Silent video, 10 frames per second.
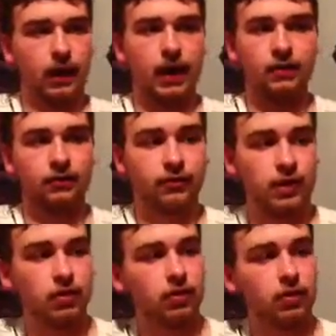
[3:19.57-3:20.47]
in
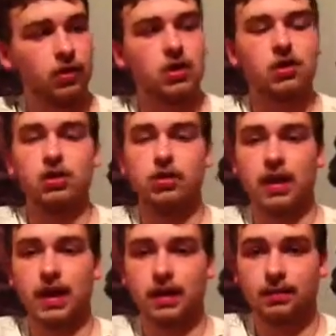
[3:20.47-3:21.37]
field, you
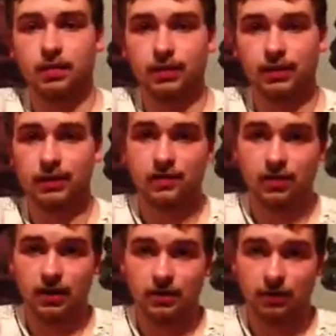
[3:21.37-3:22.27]
can put this
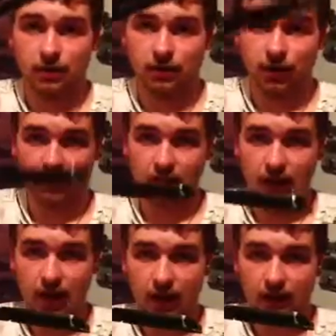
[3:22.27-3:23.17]
on an
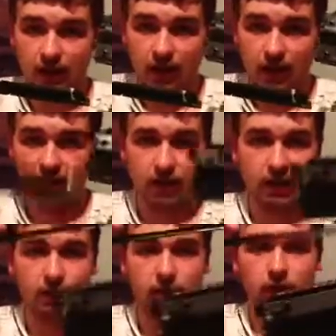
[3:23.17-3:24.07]
MP5K, and you
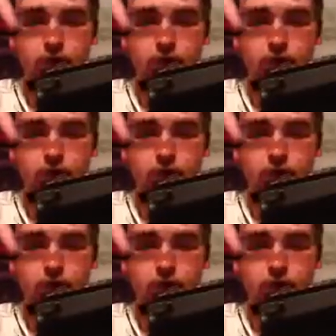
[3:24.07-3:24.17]
can put a